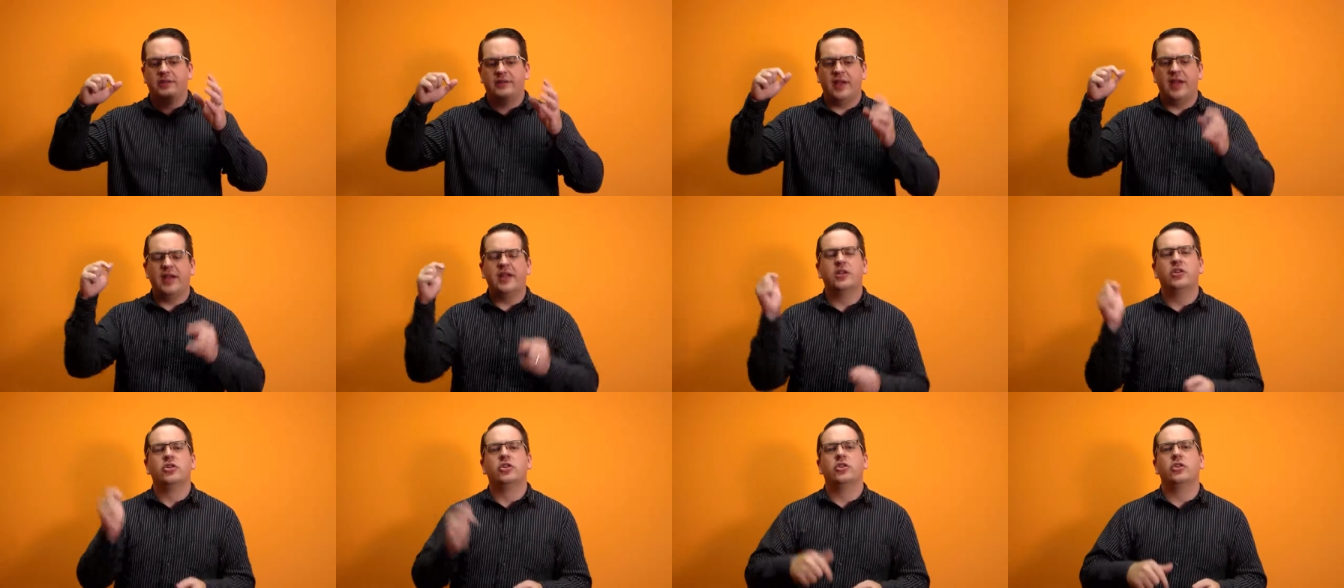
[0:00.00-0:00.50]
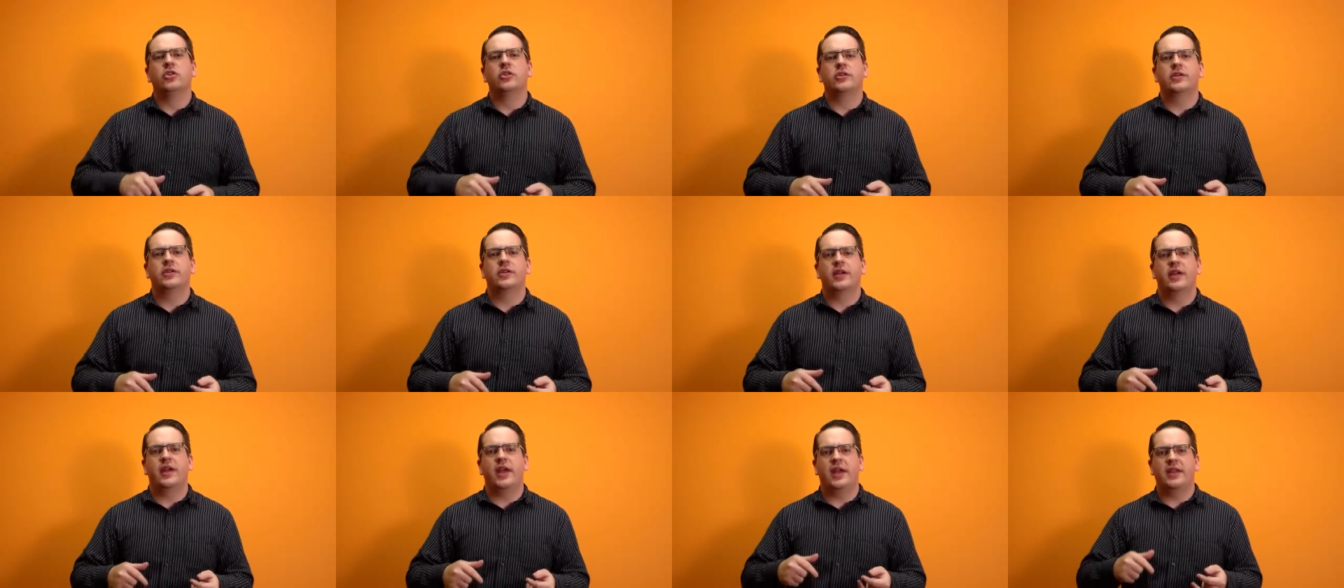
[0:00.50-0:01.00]
take a
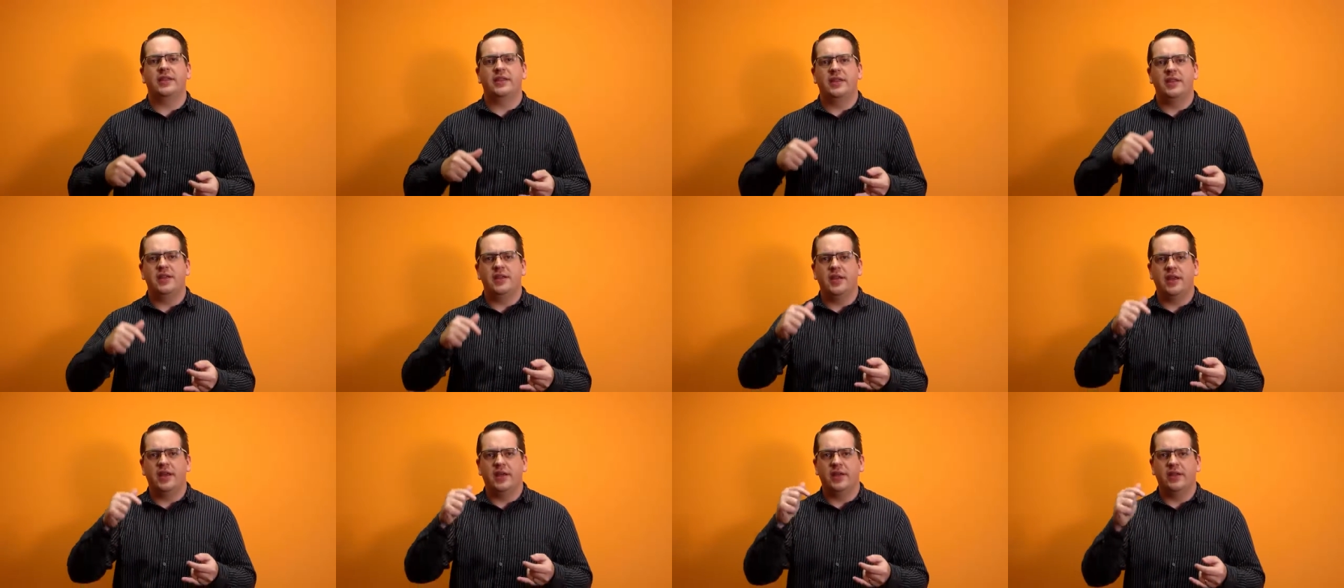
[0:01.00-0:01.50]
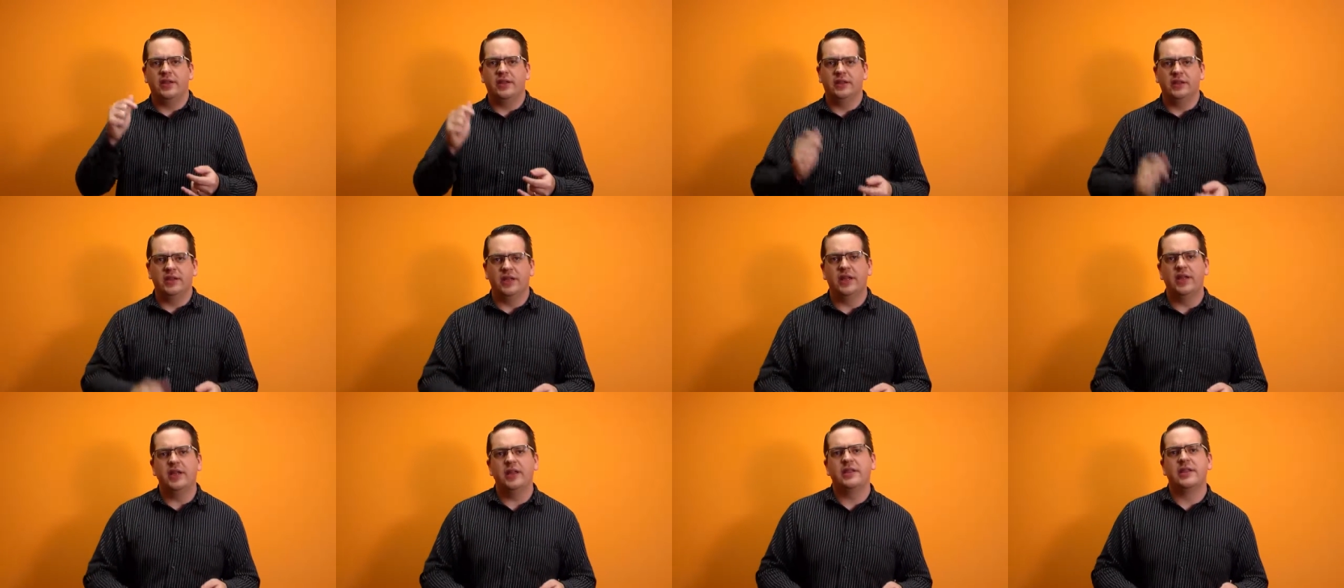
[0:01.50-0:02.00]
look at the
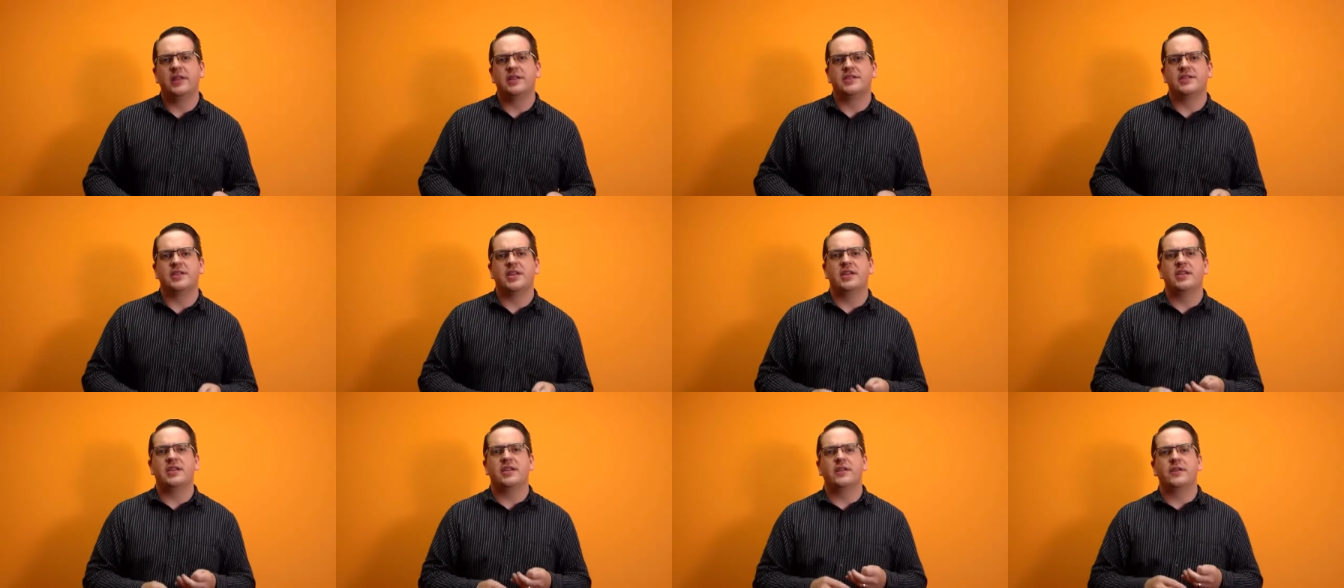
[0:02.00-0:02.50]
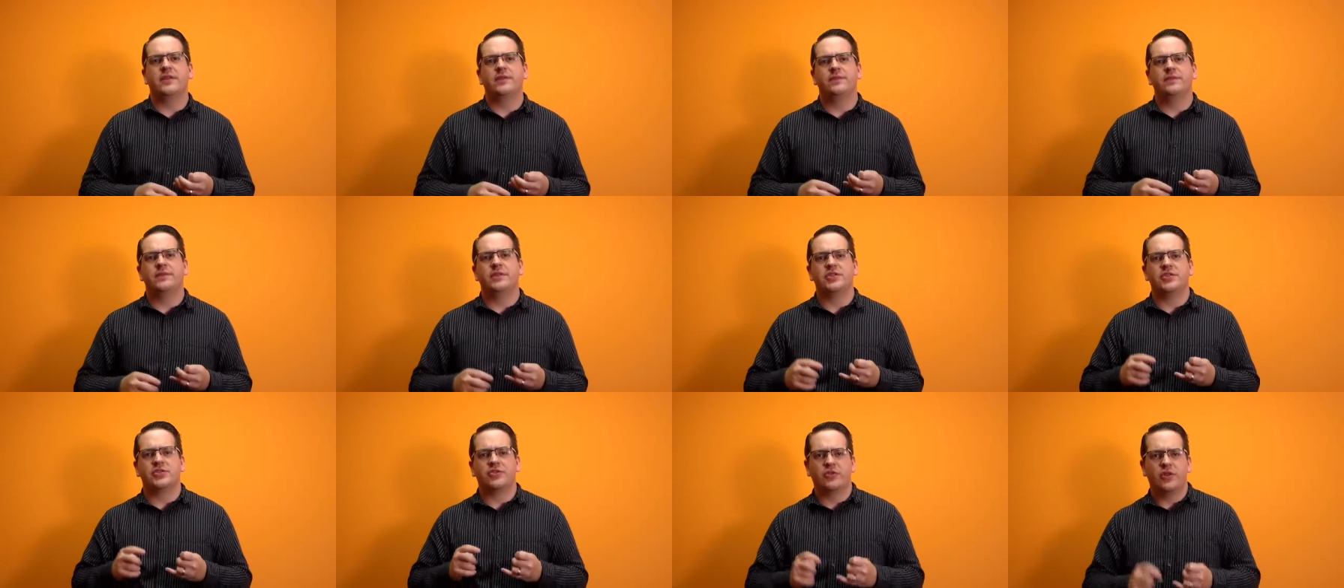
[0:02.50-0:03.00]
link that's in the
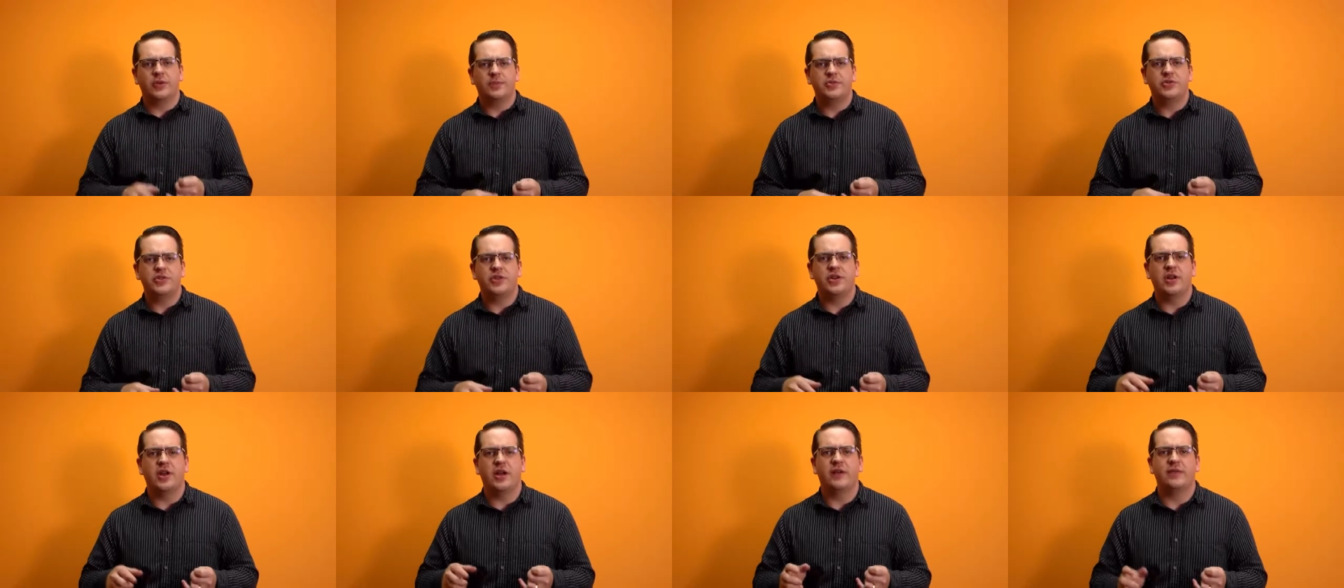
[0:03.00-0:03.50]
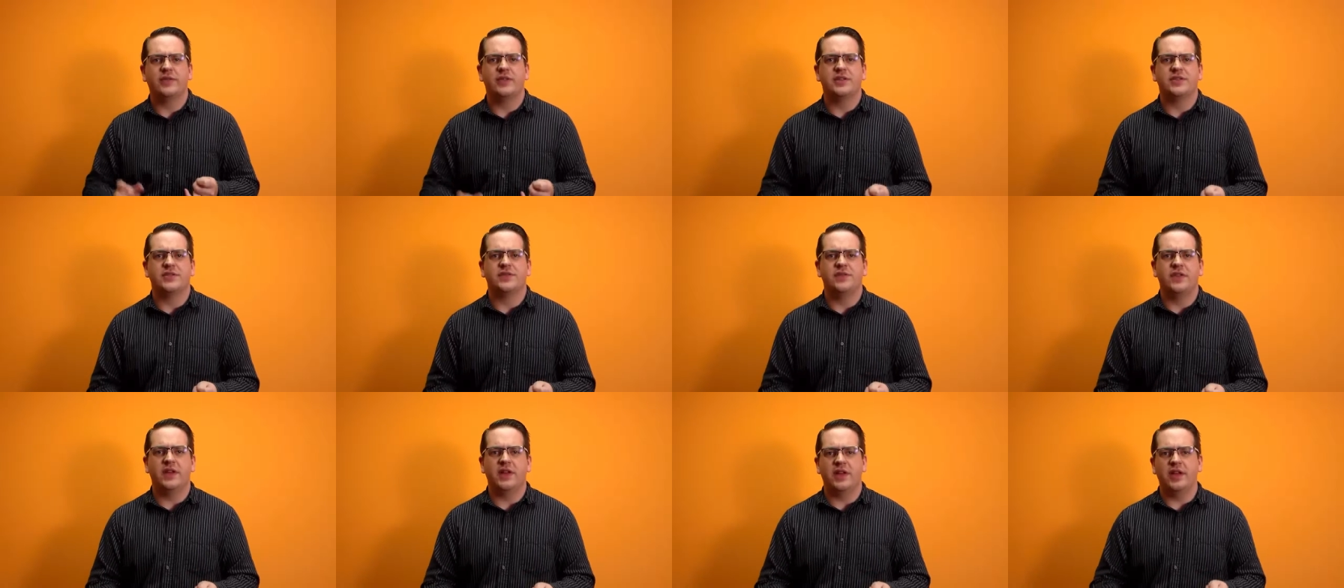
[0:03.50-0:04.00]
description of
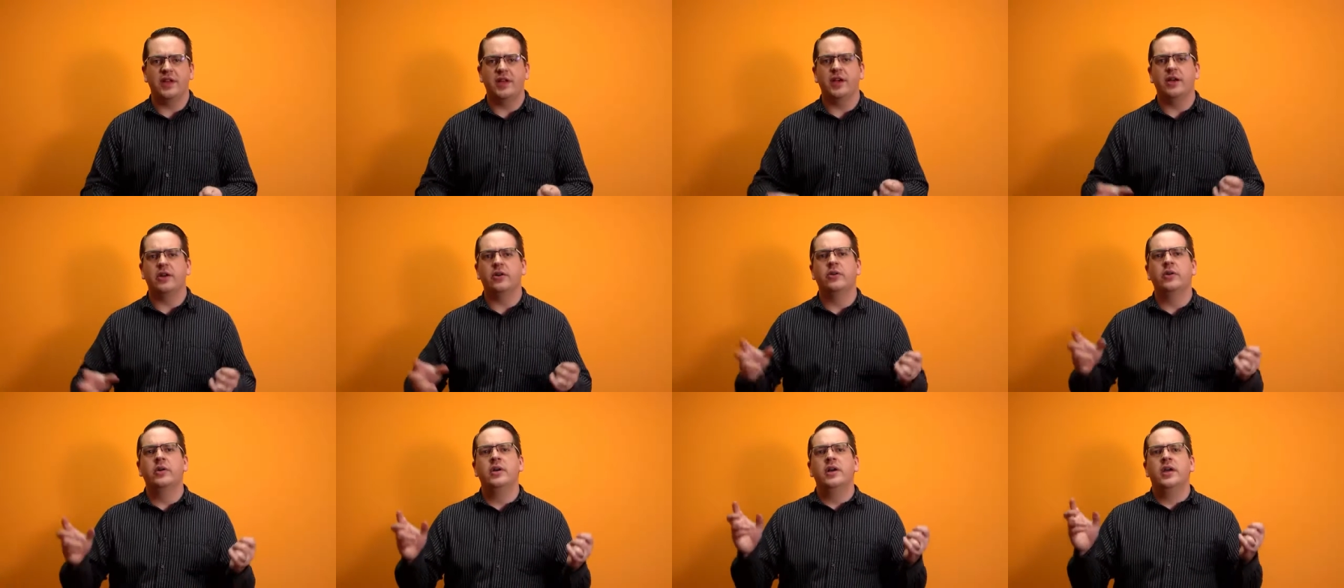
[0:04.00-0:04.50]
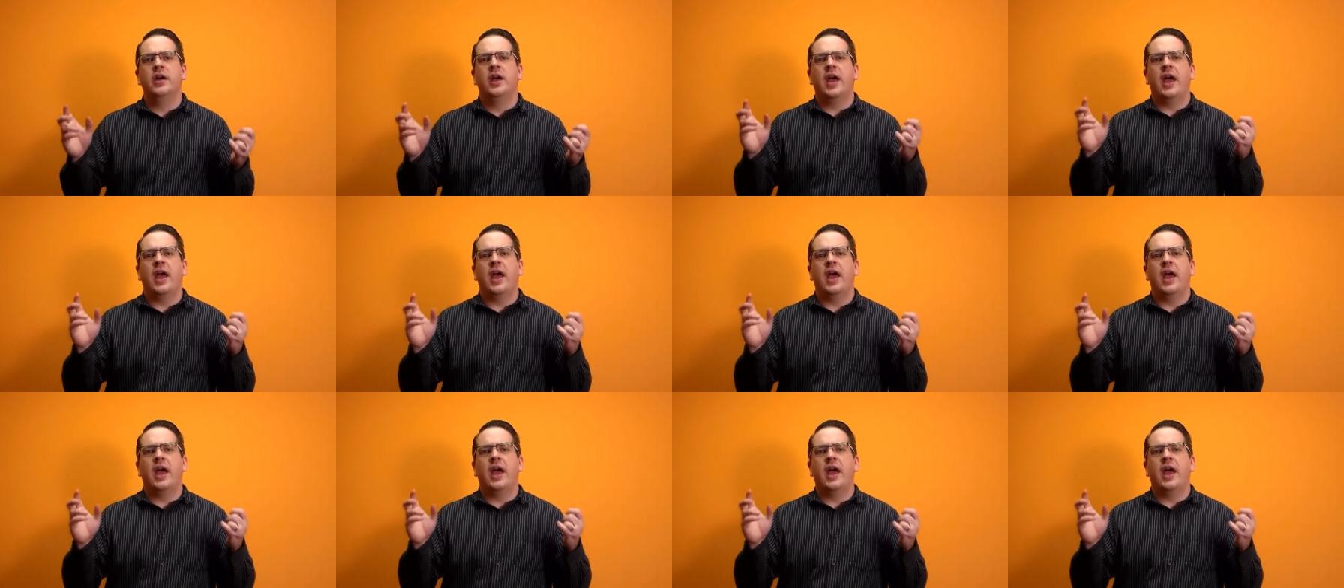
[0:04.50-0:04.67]
this video,